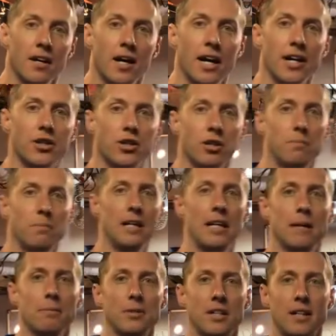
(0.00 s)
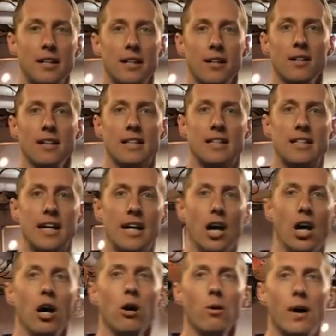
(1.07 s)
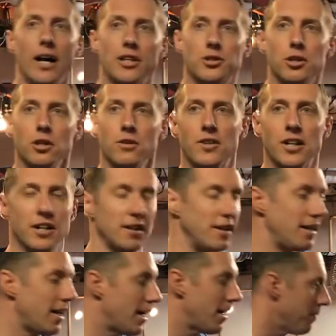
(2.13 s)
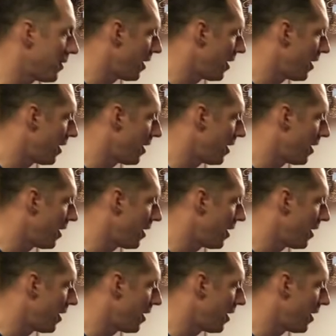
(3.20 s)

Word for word: I should be able to clearly say, oh, I served into the net